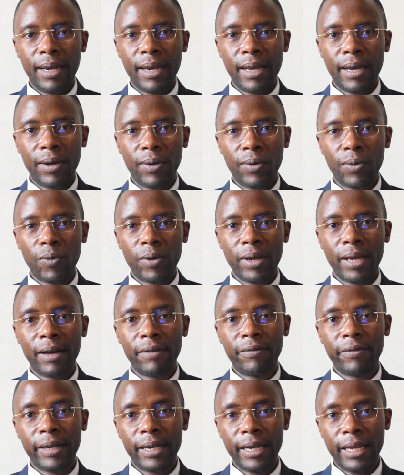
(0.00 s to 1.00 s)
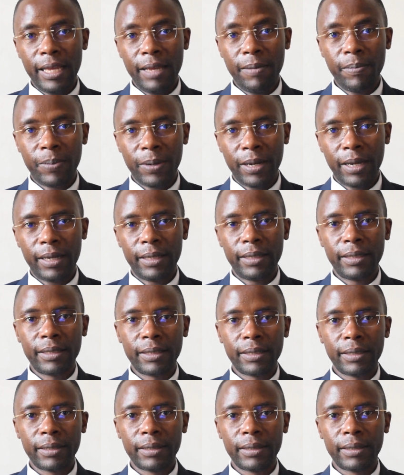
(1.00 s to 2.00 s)
Now, we have an
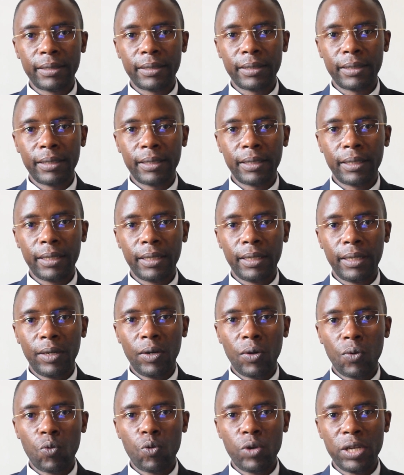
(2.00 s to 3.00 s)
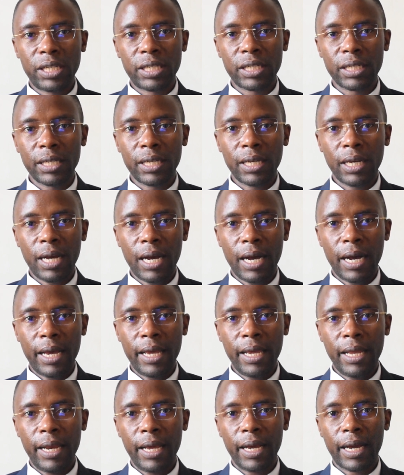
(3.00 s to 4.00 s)
implant which
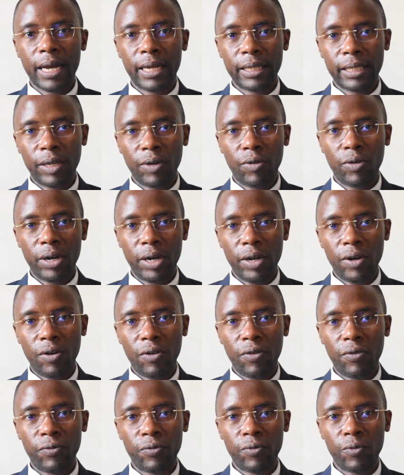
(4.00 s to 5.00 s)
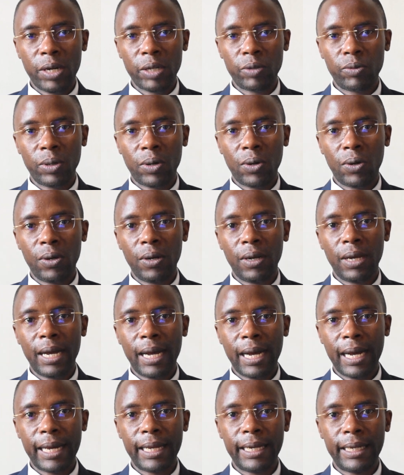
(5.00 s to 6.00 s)
are in a category of what we call
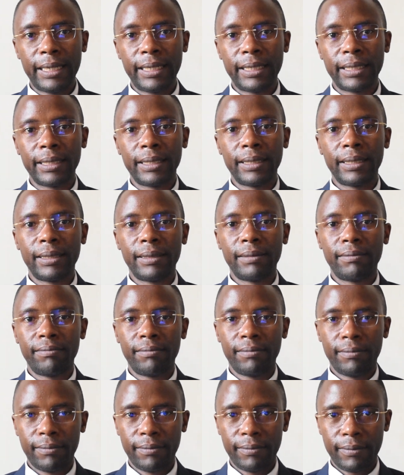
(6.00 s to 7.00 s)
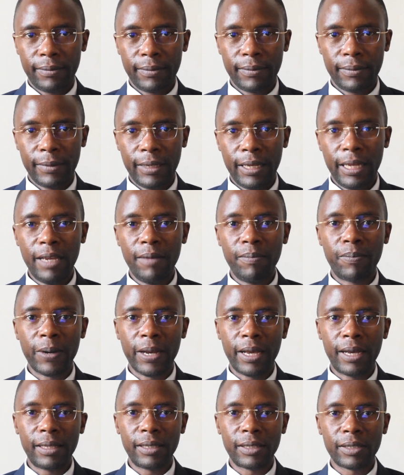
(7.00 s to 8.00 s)
hard
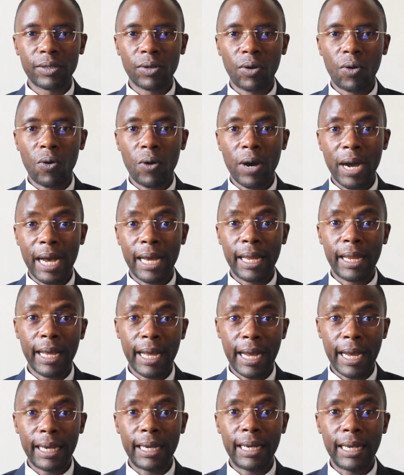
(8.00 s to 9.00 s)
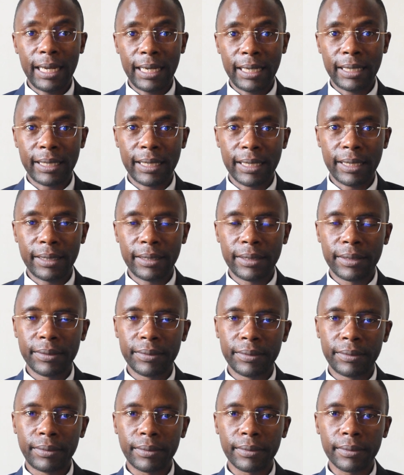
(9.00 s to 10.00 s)
implants or hard
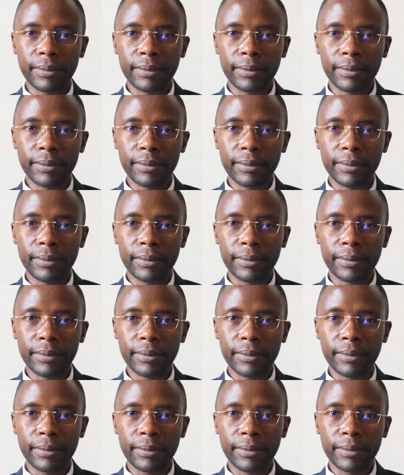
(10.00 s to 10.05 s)
lenses.